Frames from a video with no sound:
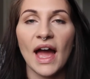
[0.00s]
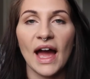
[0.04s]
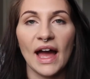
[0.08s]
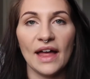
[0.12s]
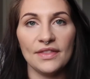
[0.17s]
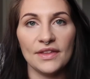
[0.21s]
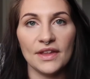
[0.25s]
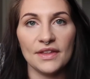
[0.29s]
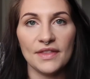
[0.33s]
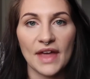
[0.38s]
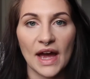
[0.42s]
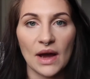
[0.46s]

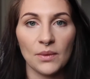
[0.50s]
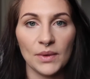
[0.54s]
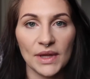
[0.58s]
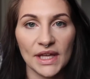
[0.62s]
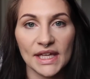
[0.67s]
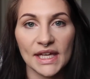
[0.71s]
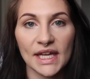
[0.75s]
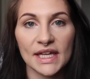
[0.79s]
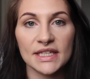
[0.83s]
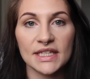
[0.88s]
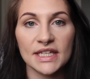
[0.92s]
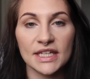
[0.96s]
And then that
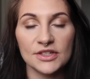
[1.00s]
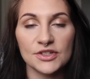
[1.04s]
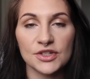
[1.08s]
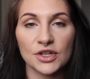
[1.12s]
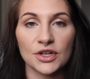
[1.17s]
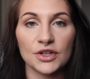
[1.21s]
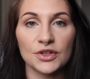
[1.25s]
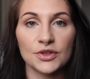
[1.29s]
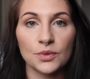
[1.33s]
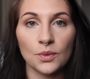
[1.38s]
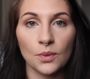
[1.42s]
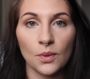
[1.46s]
weekend he
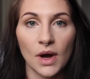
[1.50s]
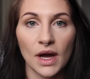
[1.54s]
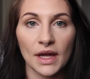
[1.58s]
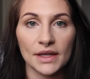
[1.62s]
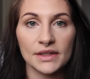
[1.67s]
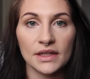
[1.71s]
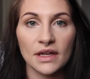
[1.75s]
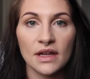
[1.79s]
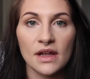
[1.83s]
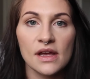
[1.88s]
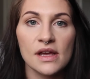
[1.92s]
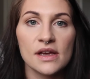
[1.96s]
turned
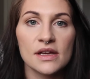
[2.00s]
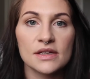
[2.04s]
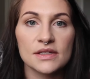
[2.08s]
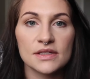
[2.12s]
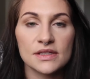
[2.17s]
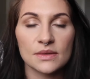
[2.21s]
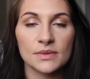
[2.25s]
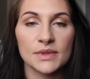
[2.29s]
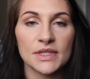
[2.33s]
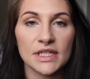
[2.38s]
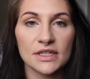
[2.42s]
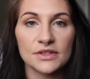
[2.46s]
1.
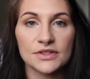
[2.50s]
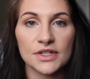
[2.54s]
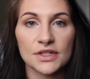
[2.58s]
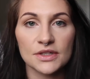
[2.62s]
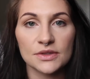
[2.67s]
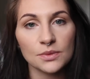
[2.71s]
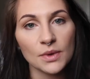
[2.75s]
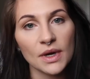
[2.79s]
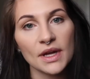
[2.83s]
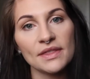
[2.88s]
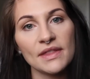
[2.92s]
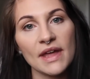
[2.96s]
So when he
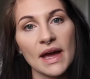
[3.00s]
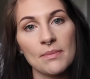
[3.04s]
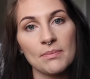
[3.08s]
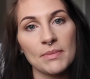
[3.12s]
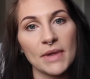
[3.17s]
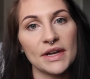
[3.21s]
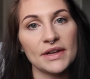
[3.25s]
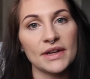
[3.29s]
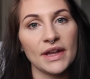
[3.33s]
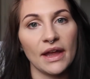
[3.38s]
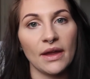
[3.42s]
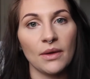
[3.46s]
turned 1 that
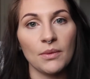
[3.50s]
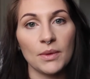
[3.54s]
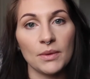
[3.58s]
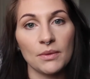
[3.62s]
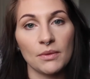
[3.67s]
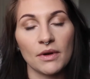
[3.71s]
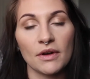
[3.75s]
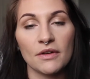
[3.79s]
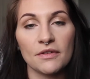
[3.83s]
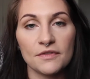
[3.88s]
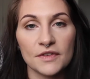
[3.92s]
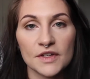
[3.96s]
Monday, we
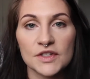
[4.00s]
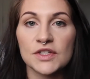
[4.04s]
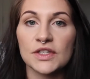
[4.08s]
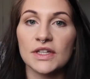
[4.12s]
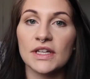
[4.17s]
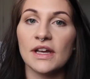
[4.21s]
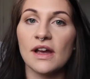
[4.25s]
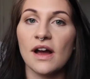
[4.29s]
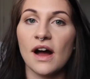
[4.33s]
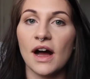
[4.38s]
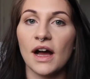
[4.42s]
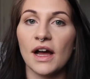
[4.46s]
were
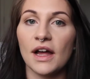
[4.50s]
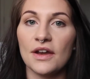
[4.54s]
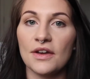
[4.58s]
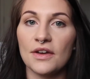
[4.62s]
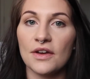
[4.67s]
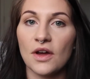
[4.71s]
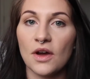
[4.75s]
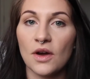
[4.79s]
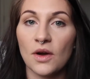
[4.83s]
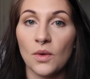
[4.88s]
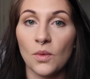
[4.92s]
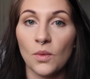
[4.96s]
officially
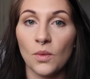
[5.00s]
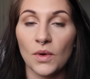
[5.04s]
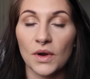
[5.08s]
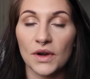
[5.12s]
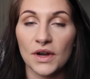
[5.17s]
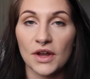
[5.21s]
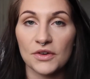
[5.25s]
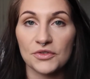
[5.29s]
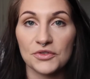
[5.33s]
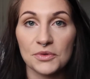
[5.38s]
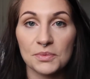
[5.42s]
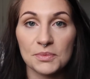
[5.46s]
on
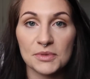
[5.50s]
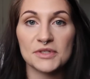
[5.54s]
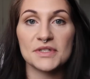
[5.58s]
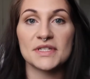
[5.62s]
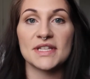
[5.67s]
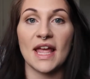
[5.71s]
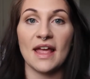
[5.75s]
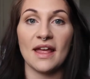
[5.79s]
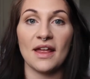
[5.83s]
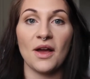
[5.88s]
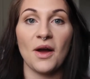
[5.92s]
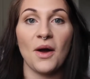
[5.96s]

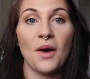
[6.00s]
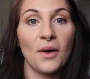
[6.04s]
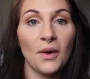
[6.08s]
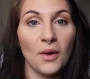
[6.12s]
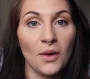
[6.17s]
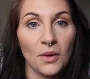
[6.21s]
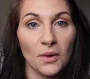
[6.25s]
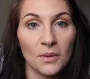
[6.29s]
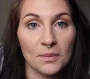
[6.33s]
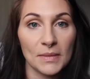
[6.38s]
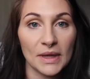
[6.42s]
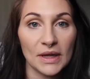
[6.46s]
100%
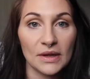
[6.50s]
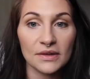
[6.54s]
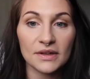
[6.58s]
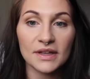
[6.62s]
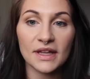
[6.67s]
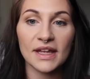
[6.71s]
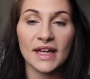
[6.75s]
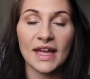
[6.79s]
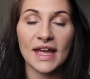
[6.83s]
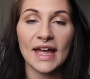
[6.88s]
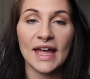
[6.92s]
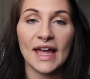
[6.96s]
whole
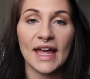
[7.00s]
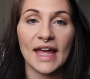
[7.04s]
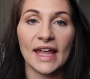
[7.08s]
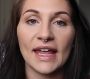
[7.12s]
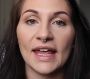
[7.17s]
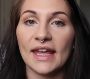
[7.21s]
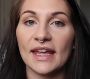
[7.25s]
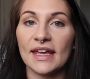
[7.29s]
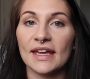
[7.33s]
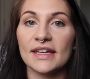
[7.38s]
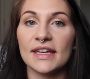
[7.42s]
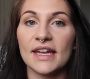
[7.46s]
milk.
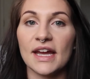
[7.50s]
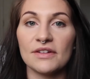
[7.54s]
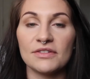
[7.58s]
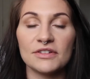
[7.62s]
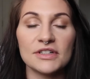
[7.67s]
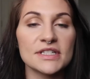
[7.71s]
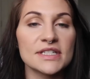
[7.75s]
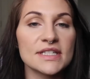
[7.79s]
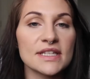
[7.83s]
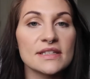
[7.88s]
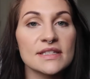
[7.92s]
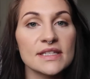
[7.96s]
And
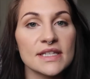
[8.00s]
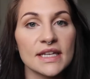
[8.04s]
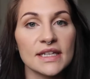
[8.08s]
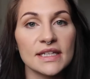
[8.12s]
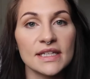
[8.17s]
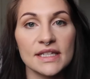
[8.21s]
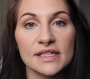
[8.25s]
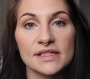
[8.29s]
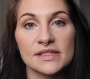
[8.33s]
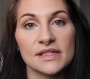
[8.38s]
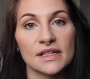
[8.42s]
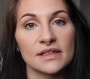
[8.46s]
ever since then,
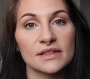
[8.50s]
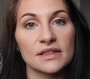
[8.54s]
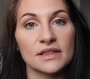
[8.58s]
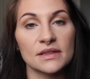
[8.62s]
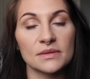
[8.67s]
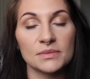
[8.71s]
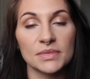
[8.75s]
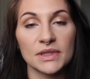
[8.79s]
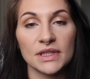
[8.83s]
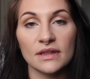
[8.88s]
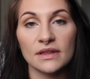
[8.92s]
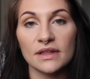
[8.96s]
he's done
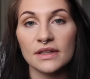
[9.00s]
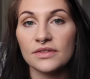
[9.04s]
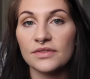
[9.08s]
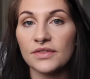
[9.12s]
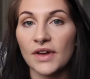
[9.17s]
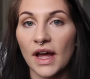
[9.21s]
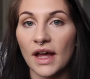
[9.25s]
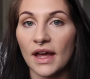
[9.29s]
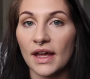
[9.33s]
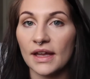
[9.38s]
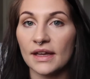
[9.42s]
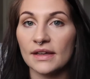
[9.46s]
completely
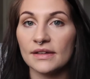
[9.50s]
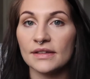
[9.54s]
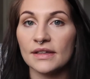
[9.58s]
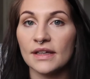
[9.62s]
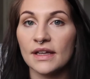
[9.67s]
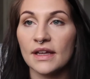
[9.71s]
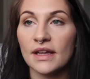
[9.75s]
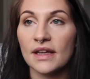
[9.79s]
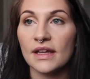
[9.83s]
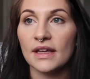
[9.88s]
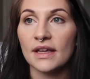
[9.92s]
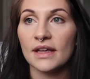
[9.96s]
fine.
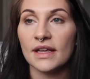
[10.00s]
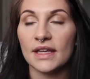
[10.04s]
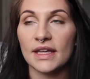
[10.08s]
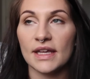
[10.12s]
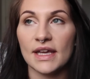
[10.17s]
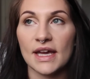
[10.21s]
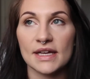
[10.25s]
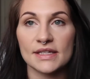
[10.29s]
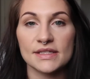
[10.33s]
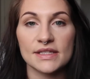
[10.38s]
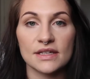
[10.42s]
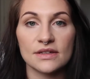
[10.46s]
He
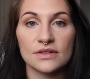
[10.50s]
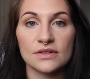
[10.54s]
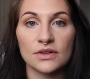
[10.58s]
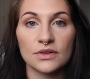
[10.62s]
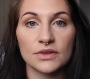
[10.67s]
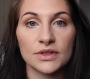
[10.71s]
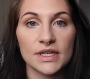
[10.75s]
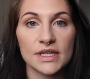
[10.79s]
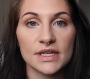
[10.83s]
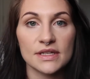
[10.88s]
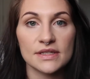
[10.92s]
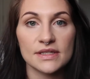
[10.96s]
hasn't
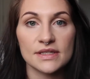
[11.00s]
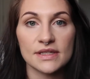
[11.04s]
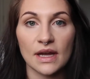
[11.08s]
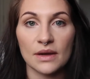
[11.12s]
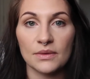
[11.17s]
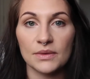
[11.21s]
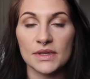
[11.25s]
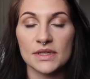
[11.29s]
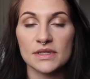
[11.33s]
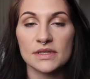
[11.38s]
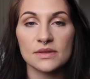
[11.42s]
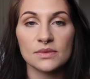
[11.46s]
noticed
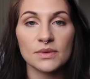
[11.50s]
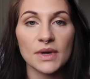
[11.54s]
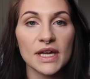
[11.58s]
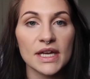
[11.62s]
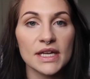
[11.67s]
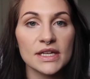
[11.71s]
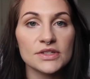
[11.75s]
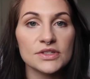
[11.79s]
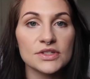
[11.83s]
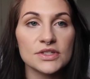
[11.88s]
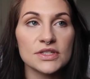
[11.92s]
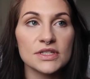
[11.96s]
that we
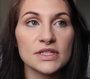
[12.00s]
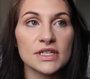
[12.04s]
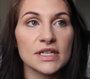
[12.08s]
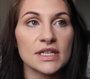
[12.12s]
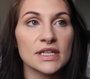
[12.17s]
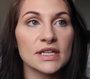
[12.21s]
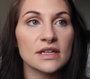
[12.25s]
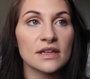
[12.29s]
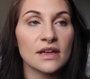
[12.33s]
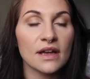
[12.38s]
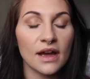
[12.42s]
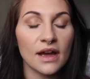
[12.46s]
switched.
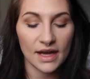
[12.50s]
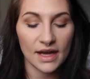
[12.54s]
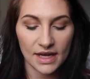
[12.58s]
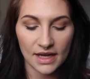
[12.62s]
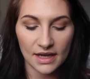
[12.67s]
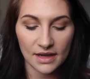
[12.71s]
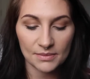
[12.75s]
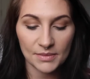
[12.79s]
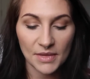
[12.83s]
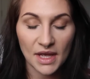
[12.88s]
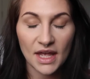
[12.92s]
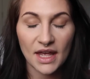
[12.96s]

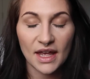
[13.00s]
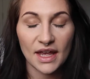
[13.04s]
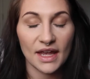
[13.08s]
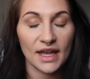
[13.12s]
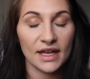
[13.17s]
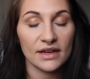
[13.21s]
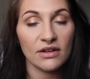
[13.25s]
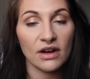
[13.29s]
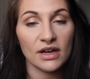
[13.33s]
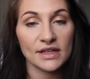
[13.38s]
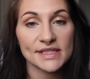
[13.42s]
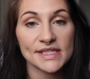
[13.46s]
And
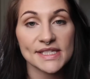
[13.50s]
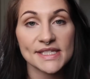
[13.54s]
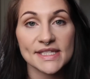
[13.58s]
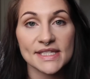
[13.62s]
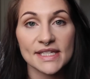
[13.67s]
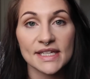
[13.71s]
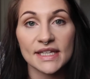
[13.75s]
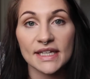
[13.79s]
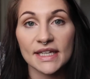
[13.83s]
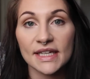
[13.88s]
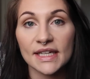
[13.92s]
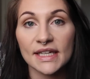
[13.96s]

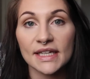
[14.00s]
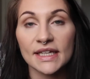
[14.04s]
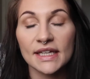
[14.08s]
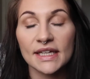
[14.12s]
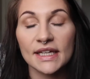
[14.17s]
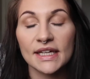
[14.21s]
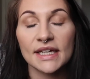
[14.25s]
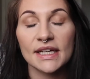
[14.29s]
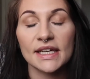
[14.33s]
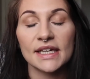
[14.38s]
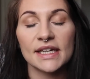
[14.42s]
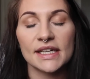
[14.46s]
honestly,
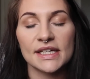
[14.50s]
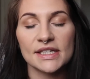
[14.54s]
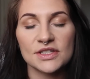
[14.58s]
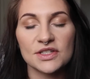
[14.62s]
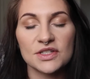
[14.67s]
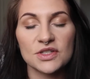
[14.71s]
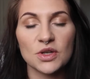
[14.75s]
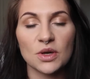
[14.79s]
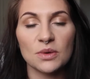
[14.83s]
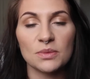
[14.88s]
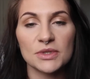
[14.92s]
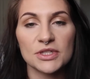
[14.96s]
it's
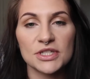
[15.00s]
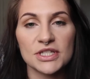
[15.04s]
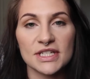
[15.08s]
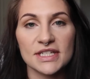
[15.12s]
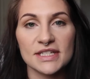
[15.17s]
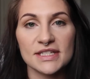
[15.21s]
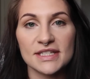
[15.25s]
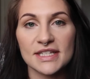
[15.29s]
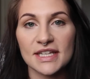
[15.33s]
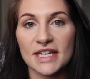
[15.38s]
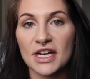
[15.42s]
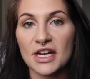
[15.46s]
so much
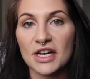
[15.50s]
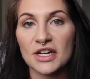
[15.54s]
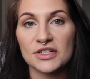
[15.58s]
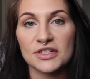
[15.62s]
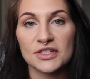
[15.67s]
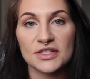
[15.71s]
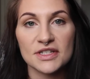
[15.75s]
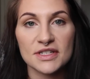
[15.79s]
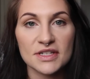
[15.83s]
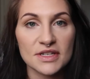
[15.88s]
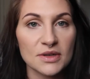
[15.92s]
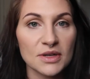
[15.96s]
easier
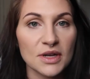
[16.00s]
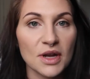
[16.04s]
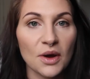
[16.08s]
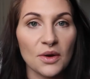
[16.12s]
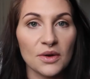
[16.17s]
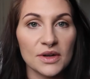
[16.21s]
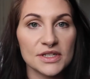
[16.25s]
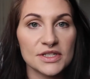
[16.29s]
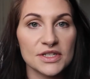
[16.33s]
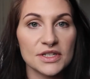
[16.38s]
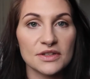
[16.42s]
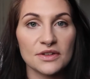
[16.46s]
just to
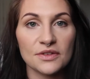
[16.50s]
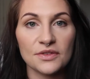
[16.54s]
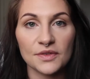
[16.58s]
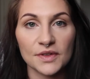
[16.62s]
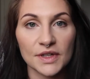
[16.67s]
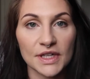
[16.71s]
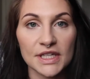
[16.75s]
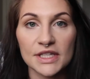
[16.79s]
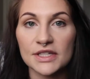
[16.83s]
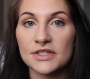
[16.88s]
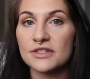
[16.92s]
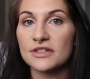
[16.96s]
go into the
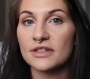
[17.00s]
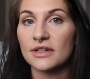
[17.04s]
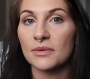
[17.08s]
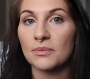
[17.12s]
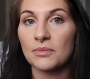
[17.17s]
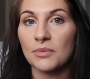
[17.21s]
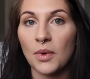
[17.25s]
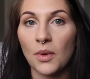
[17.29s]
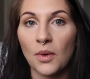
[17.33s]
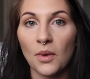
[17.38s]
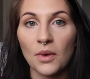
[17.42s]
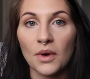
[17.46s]
fridge,
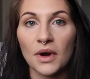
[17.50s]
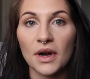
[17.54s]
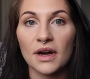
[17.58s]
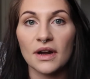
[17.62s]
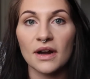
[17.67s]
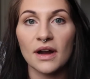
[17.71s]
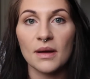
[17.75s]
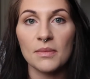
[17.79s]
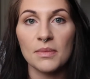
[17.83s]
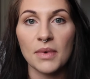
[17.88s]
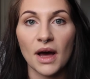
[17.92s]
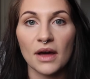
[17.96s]

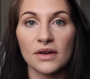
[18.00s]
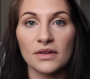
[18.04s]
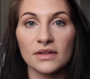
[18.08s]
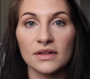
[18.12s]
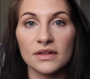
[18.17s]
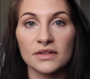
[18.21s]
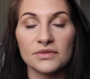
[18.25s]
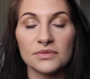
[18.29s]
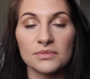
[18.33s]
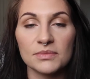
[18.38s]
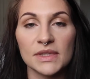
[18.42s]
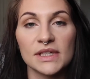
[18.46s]
pour a
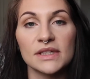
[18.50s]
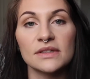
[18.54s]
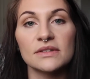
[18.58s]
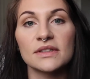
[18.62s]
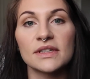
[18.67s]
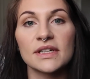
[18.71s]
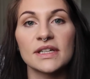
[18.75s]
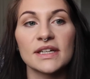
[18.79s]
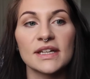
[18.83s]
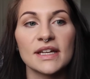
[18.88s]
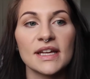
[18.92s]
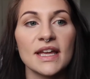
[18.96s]
bottle of
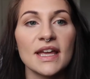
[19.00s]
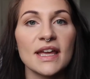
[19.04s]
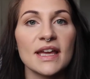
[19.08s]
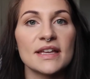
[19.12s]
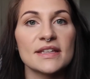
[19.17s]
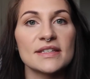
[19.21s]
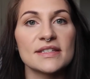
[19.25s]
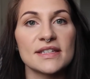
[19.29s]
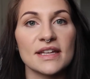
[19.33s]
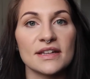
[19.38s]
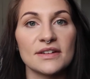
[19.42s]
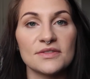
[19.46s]
milk,
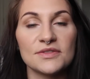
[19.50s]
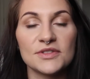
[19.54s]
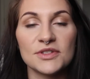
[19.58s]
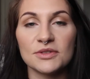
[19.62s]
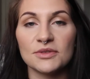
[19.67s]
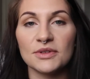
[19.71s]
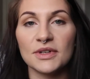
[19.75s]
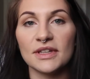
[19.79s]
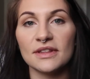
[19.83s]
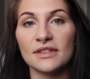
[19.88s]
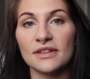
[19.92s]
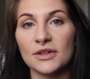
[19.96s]
instead of
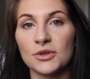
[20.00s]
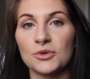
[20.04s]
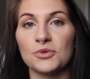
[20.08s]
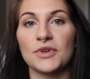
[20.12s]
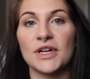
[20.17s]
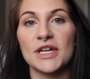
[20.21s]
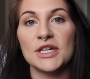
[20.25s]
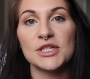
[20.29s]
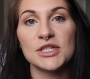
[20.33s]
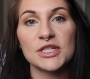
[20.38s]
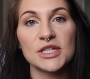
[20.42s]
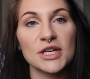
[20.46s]
doing the
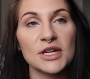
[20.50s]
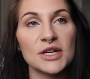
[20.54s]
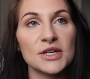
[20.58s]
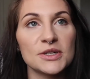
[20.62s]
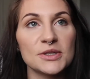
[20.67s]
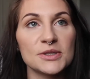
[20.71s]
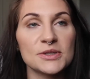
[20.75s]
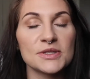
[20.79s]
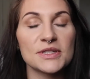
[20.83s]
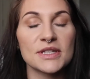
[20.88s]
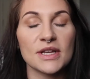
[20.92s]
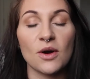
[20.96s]

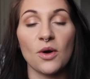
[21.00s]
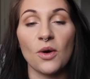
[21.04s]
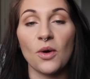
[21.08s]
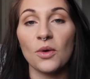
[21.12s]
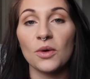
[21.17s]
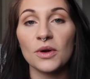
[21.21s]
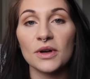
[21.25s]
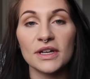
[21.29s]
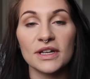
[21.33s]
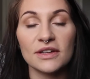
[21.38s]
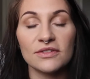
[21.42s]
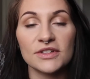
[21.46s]
ratios
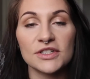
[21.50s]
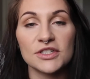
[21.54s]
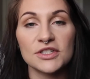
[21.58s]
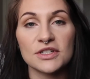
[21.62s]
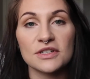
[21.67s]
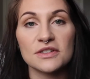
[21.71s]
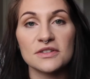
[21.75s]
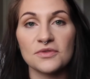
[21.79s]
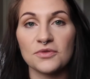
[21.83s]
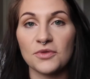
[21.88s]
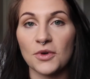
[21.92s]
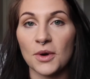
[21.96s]
or even
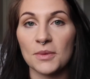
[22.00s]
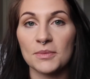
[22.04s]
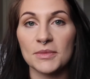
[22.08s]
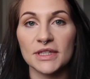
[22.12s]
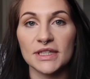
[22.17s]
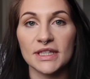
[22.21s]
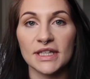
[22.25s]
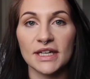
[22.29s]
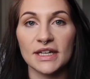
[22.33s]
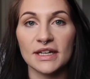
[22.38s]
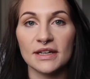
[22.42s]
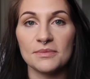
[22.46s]
just
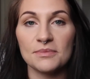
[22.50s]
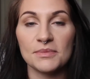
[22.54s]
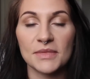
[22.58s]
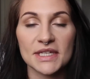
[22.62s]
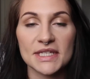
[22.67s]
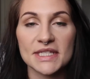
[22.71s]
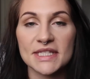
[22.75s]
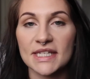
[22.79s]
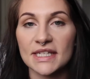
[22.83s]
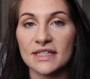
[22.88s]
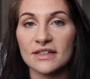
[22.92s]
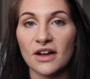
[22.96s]
formula,
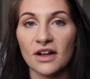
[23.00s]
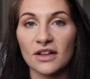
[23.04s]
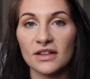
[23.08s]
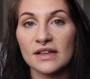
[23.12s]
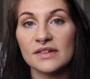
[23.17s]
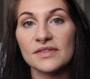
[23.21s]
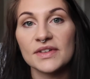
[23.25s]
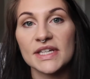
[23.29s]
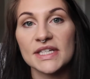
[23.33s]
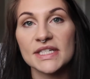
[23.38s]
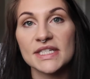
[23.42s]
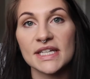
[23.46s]
mixing all
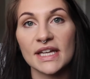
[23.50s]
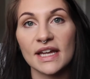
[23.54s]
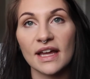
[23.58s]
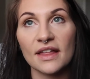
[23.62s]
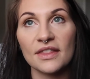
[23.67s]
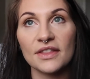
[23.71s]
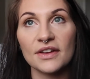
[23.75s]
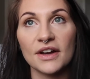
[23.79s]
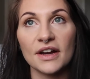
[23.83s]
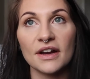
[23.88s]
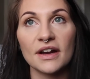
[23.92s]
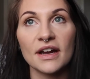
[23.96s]
of it
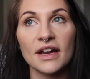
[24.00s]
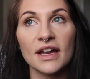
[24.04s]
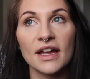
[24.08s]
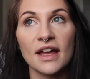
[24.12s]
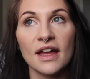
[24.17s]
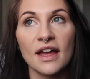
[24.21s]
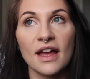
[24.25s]
together.